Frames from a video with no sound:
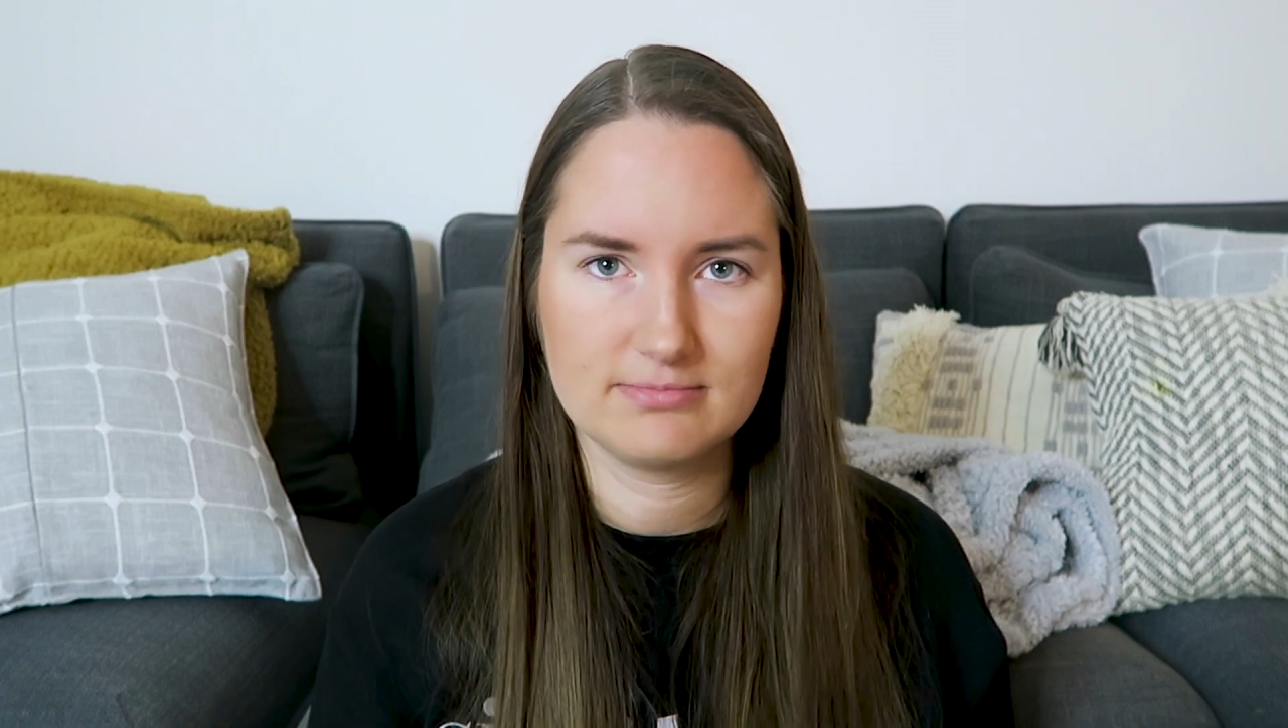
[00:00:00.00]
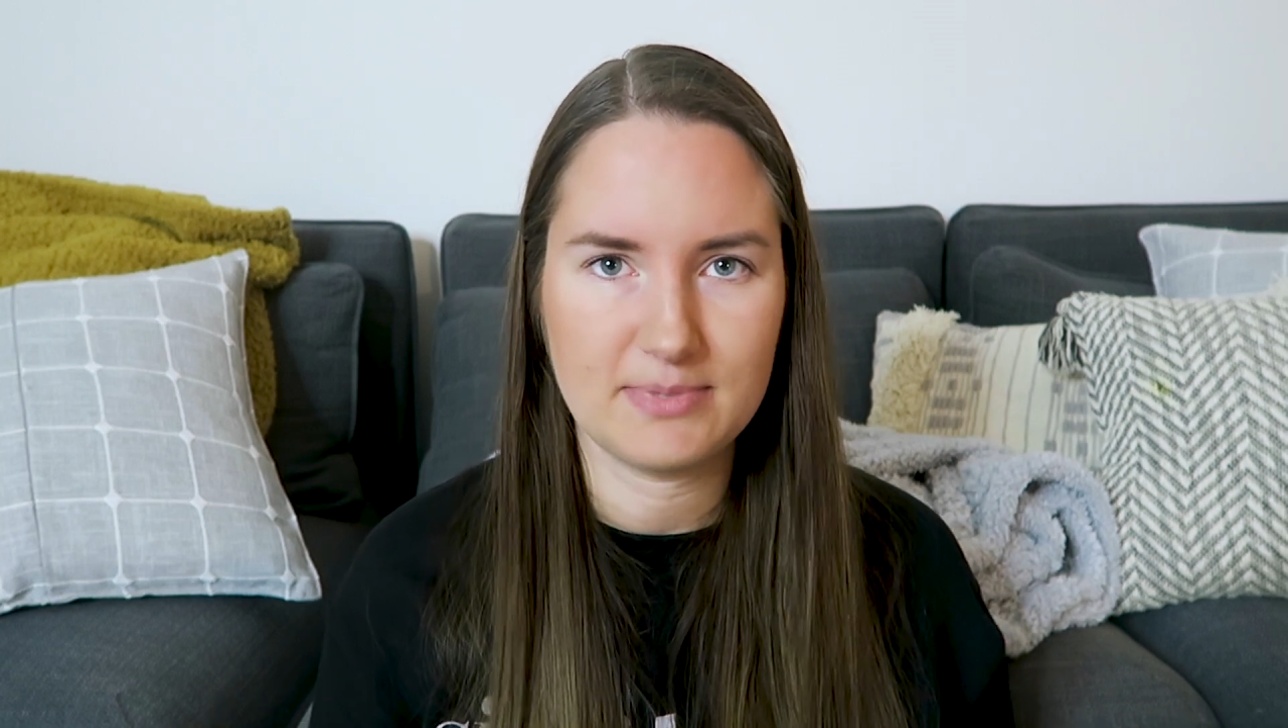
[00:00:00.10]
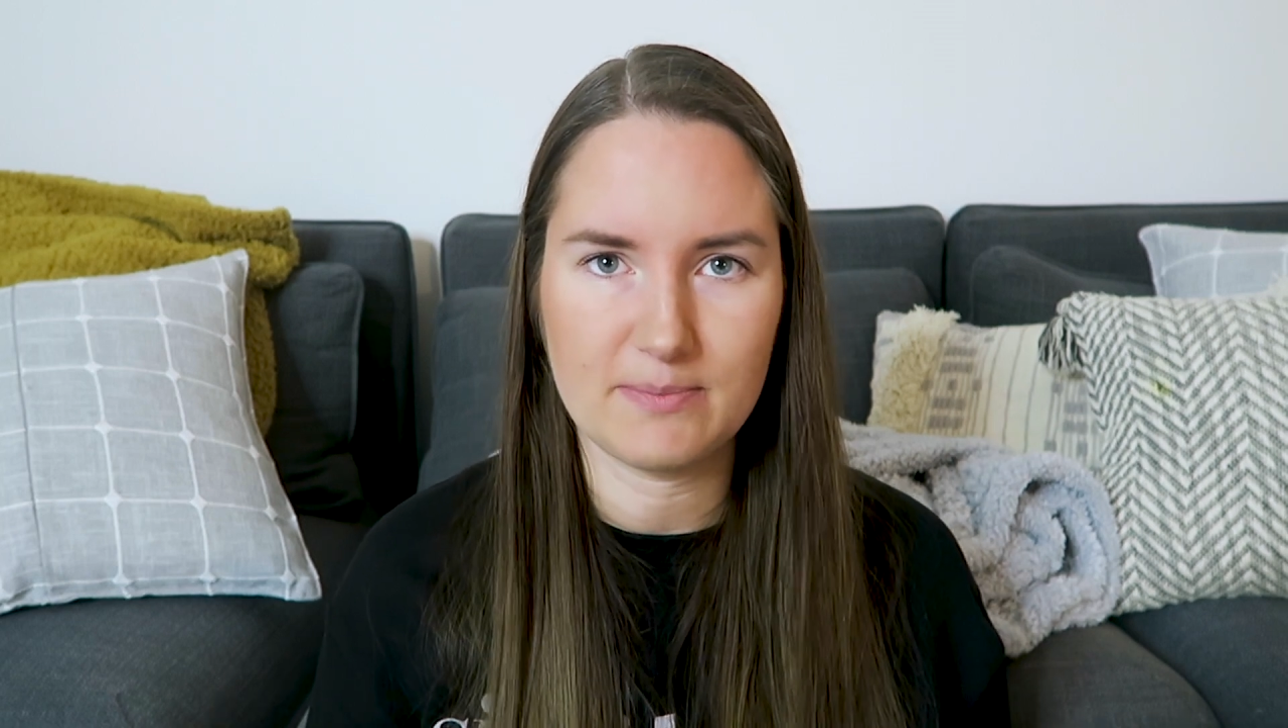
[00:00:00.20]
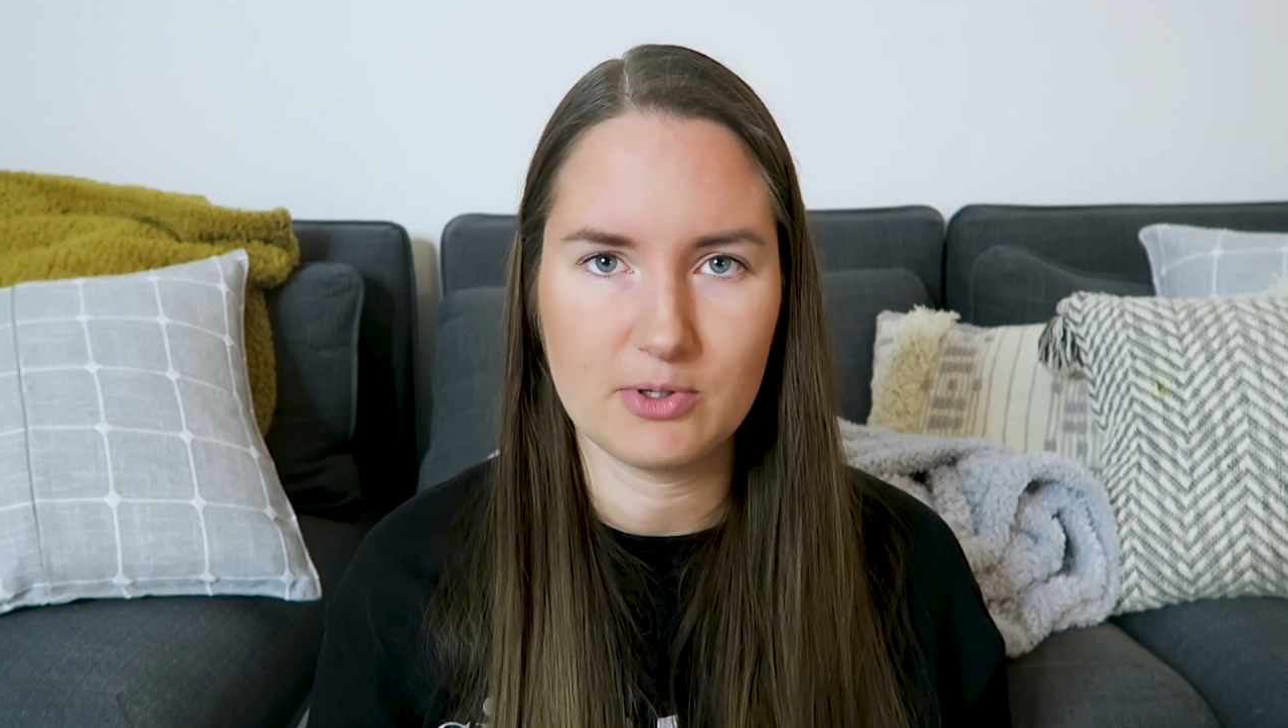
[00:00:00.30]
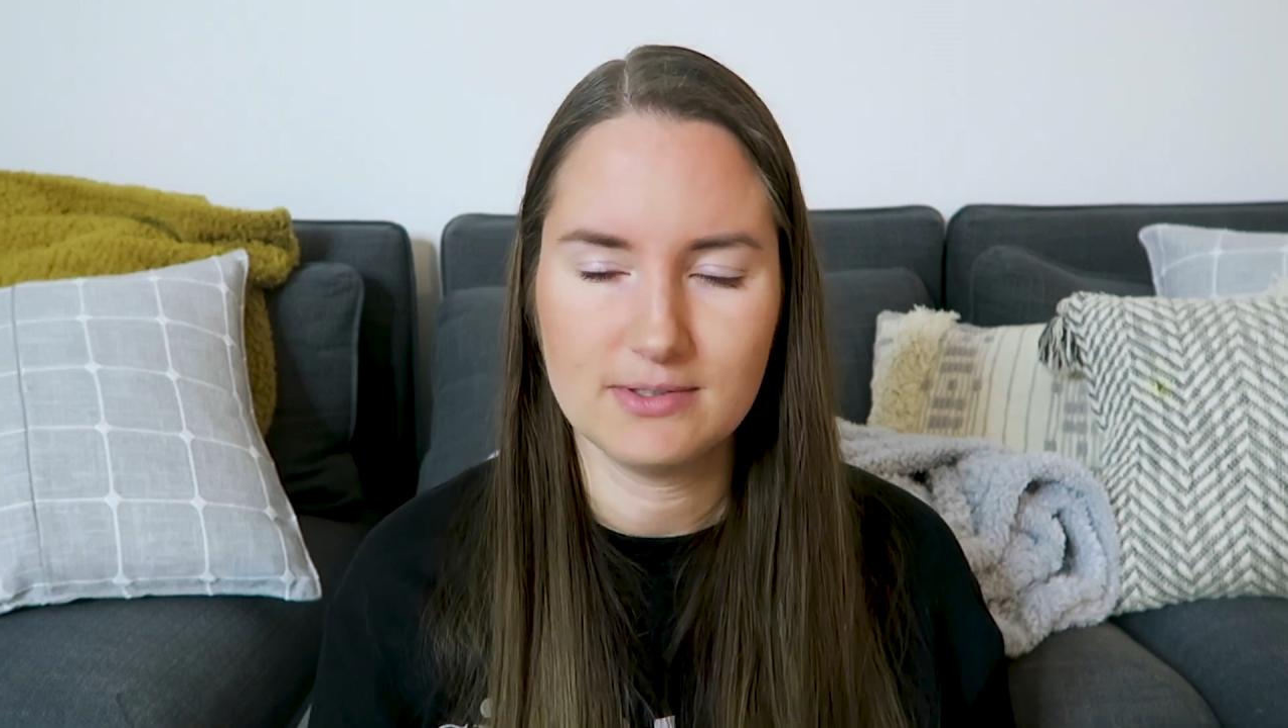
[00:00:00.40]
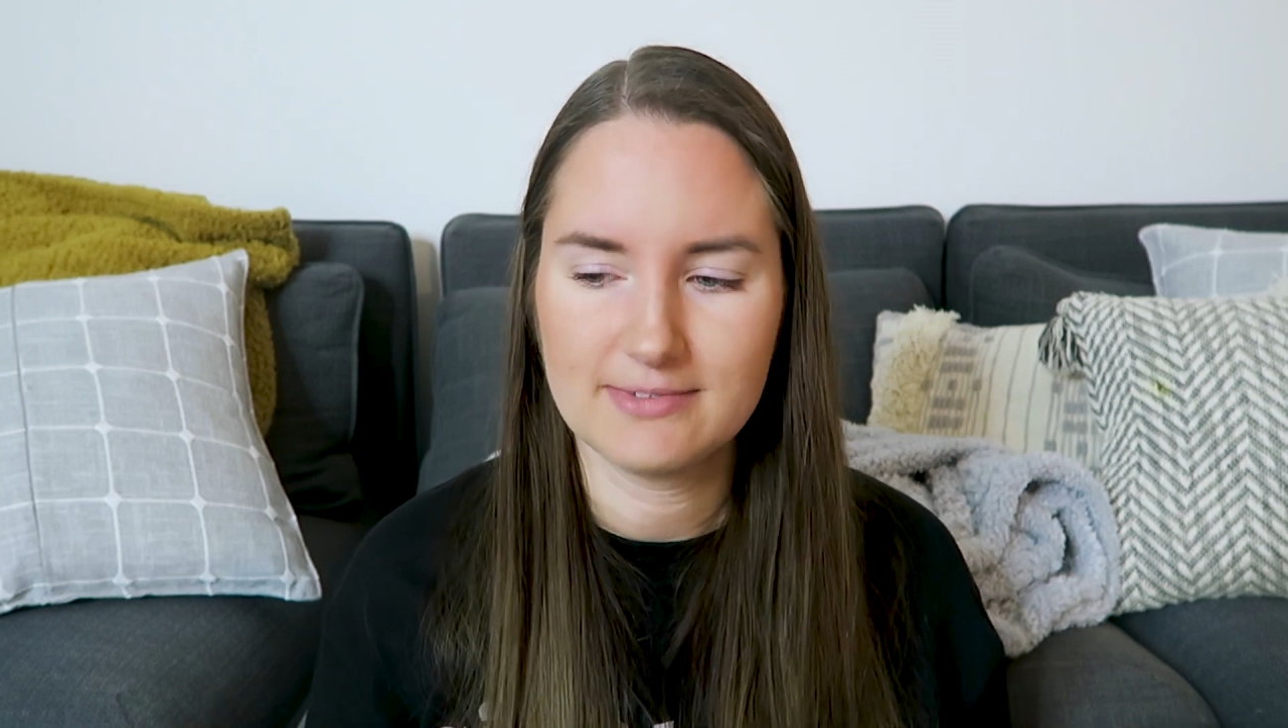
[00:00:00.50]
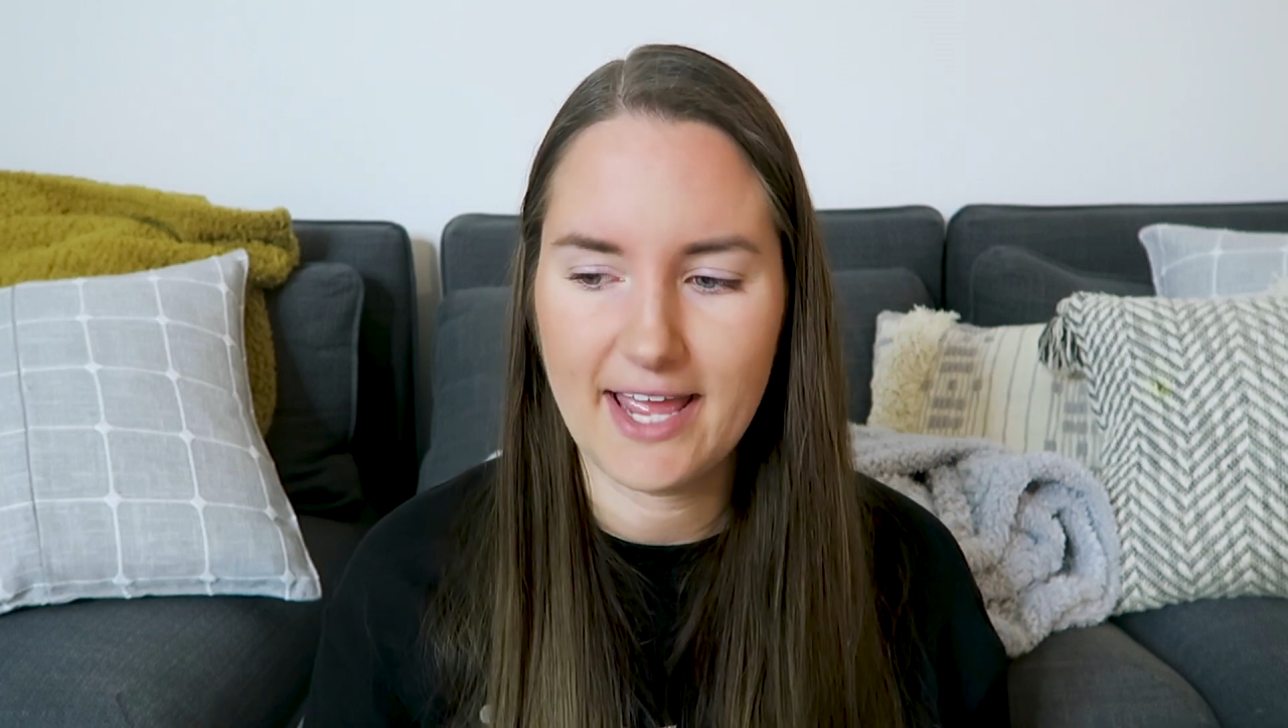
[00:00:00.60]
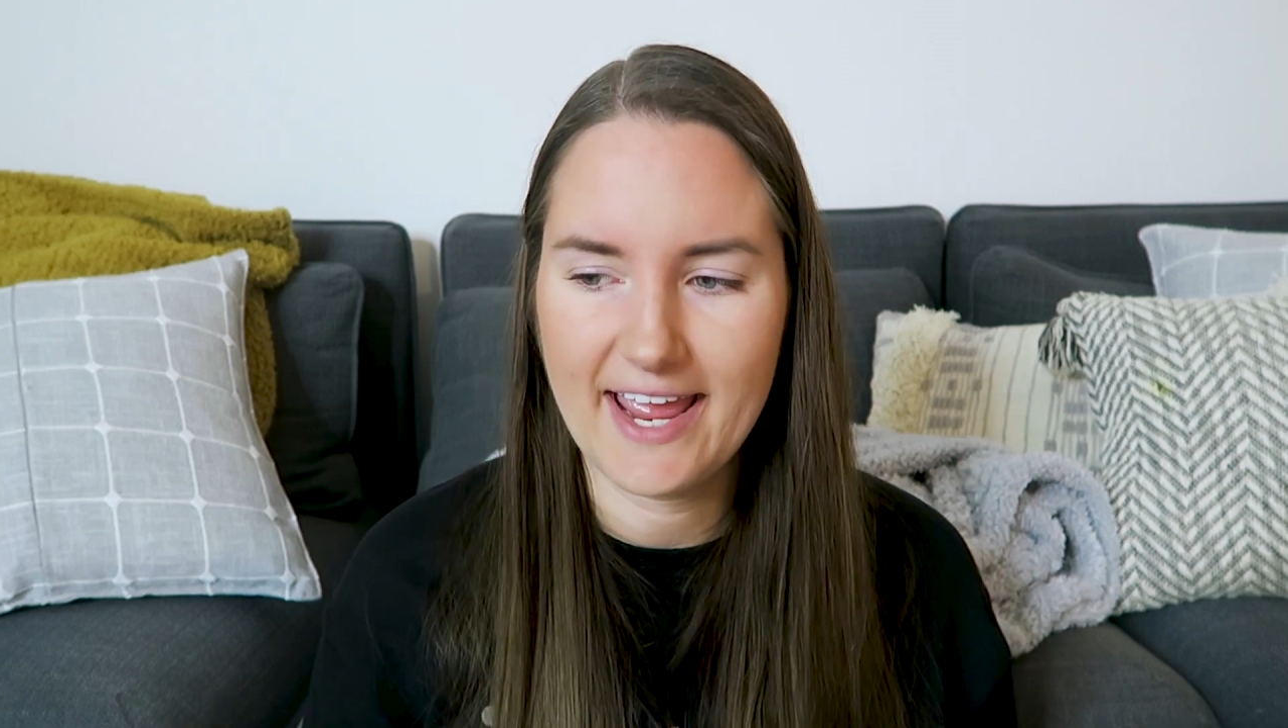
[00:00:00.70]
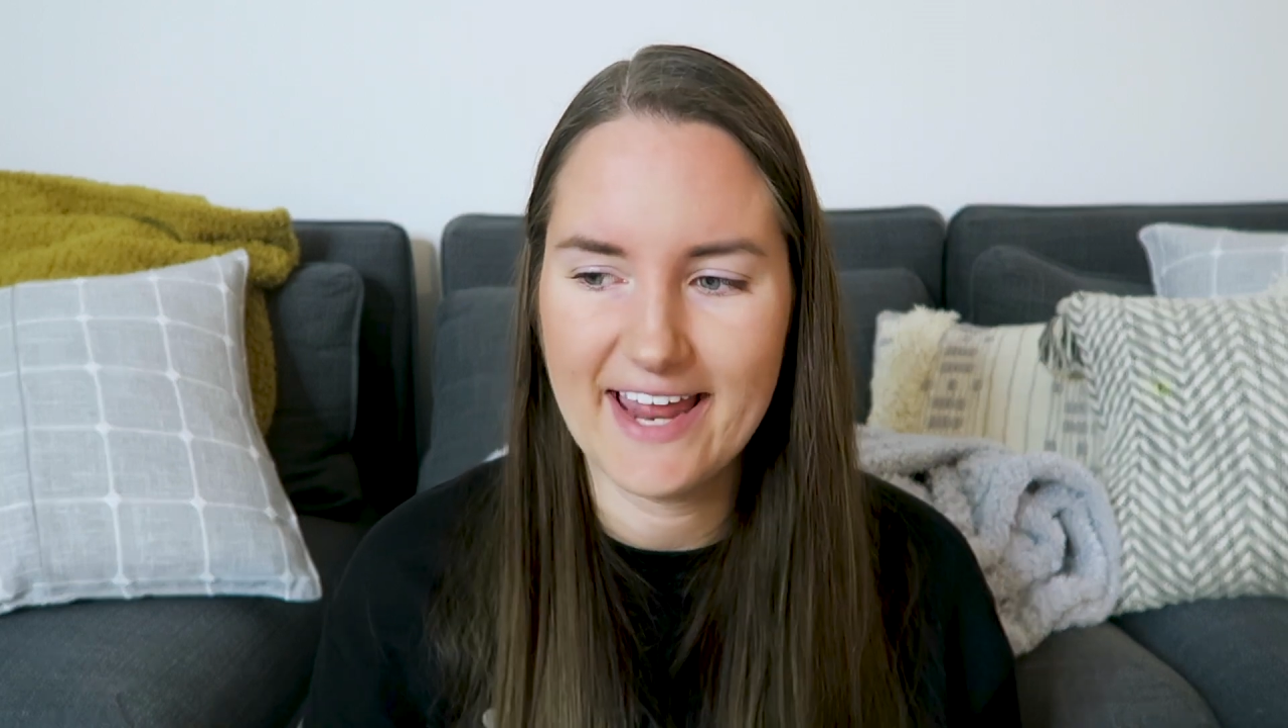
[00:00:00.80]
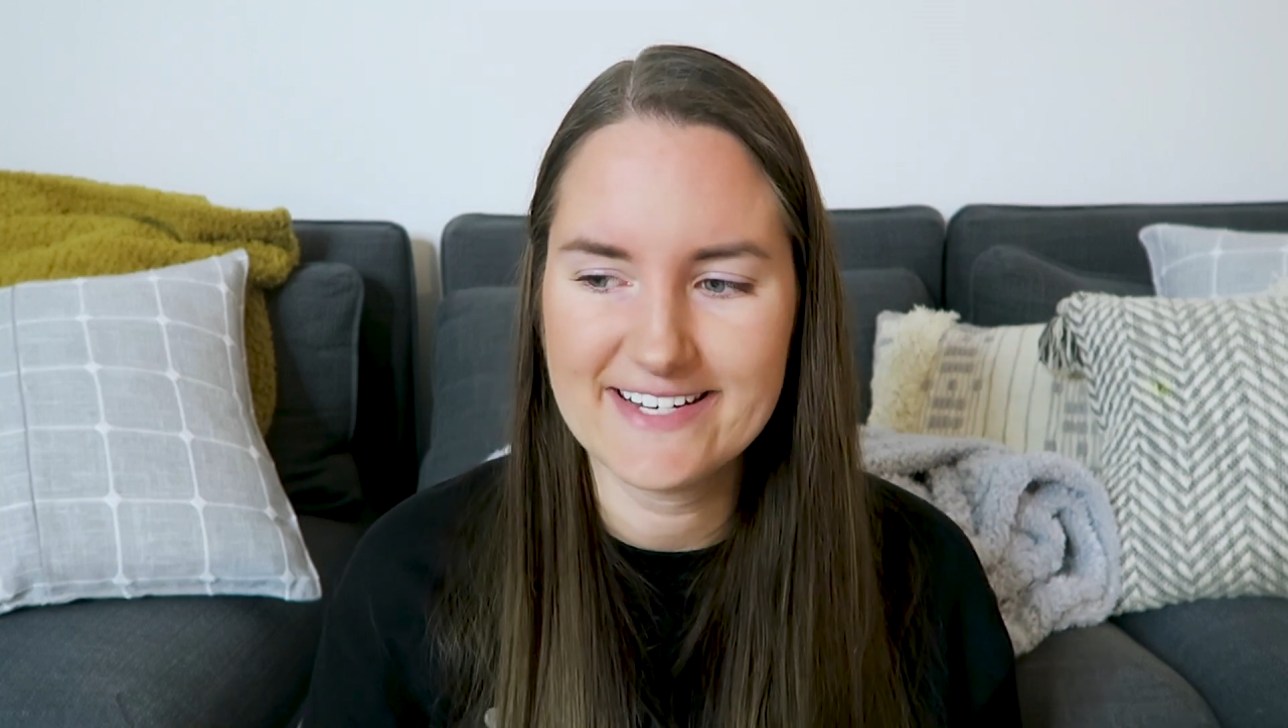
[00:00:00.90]
people,
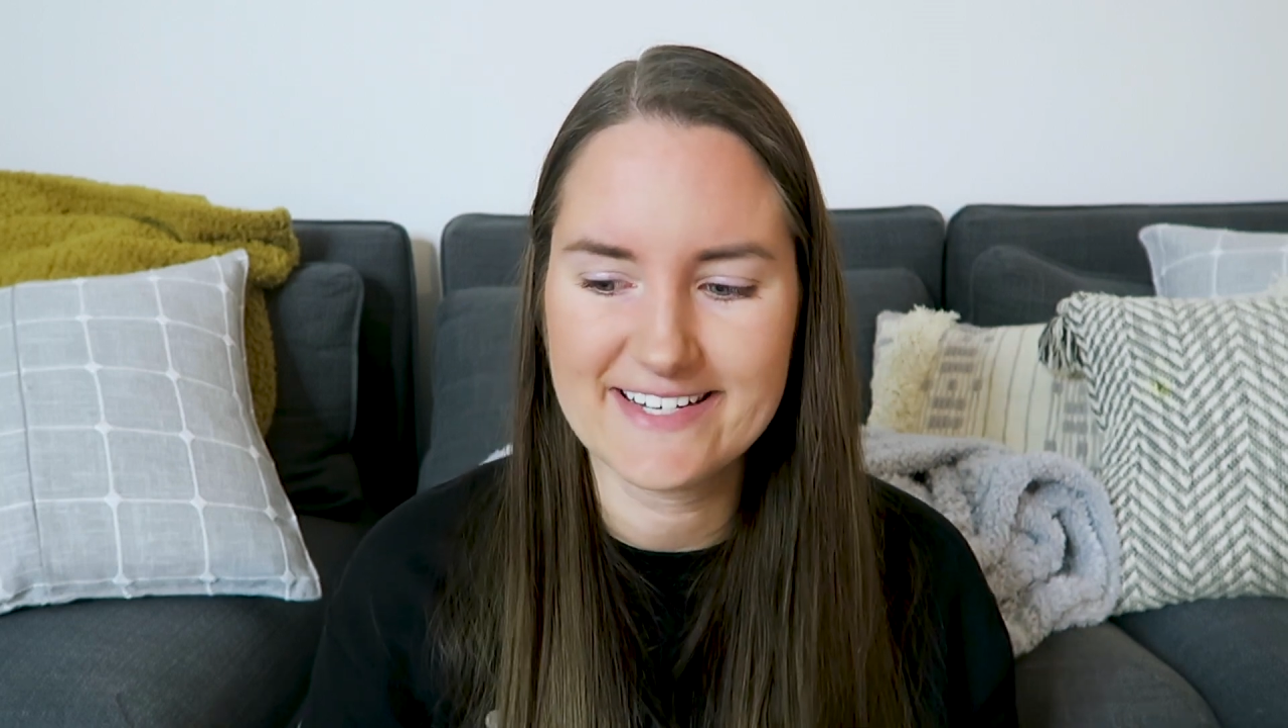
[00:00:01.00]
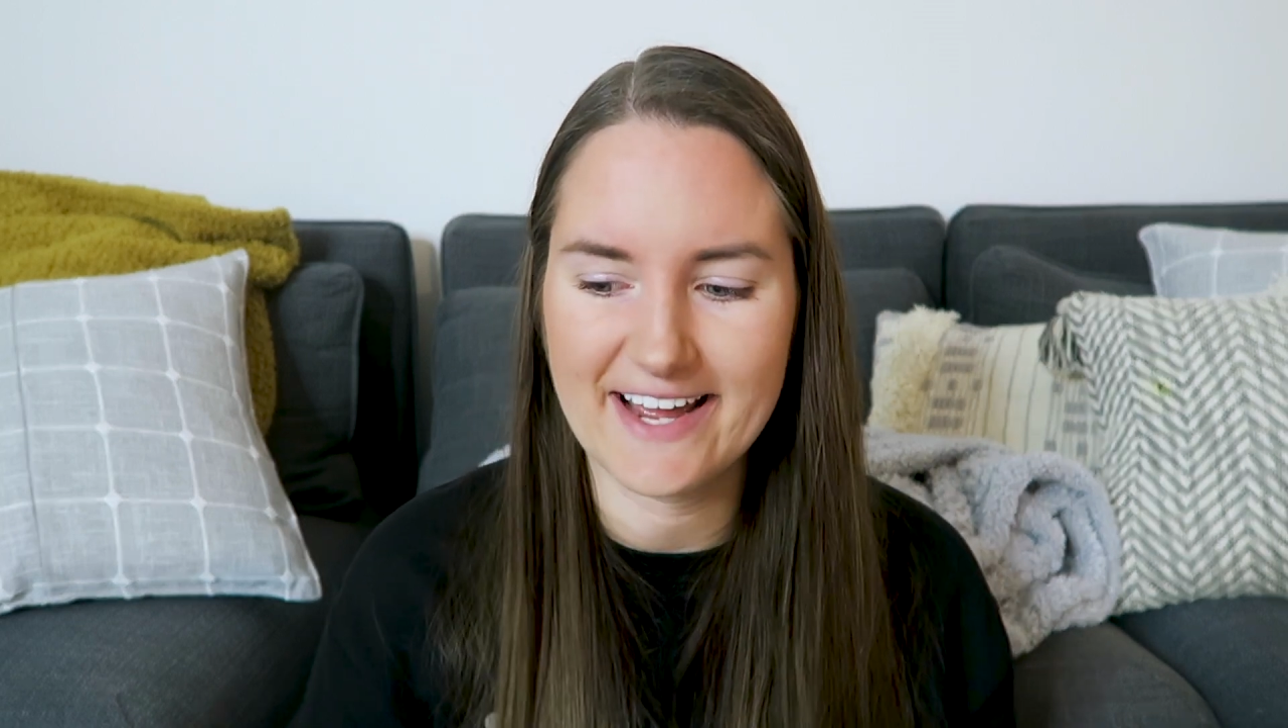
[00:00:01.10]
and